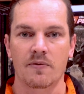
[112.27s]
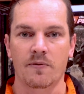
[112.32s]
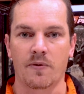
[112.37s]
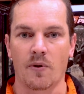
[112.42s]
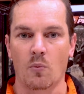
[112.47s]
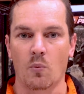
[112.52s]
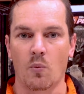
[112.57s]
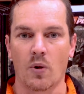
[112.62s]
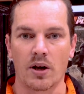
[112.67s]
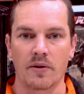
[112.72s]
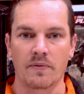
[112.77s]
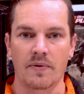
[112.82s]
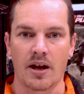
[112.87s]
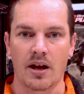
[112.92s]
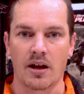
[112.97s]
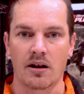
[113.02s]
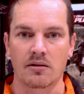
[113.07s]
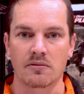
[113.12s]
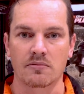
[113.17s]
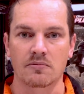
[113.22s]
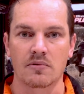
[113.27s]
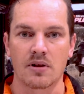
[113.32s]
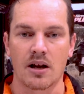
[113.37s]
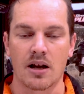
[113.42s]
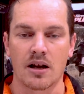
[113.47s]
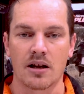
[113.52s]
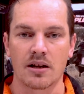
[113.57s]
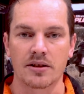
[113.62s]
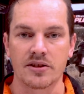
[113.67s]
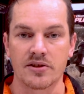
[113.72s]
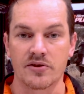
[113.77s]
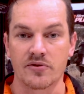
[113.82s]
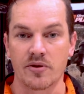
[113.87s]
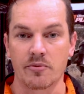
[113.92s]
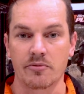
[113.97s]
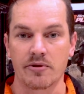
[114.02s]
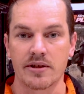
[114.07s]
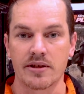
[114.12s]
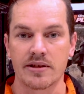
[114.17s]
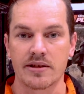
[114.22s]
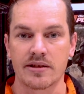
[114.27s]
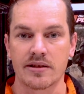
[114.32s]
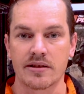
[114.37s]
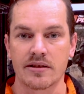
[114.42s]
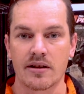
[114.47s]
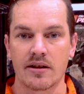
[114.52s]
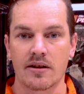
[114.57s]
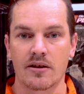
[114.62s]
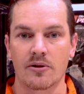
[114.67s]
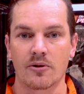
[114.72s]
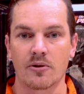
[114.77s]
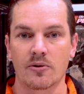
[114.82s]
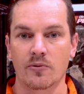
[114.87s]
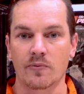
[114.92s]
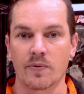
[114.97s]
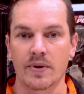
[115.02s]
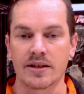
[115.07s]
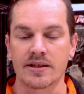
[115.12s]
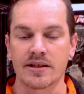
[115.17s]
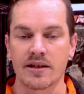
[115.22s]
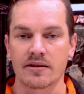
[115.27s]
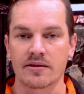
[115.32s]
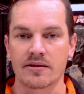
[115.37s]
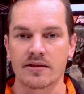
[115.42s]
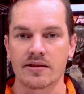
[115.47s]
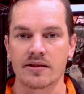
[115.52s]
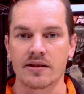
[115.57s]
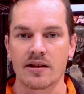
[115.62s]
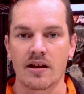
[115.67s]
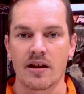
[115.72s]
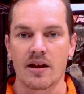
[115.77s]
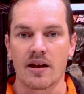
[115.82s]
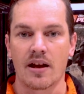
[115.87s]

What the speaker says: from one of our distributors or resellers,